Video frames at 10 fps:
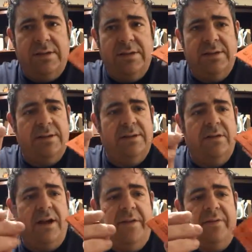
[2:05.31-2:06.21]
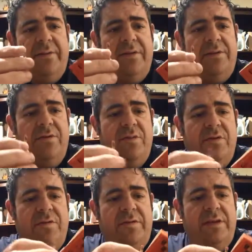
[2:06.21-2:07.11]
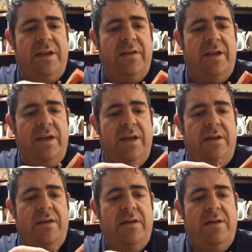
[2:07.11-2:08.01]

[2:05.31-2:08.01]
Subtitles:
So I have to do 2 moves, and then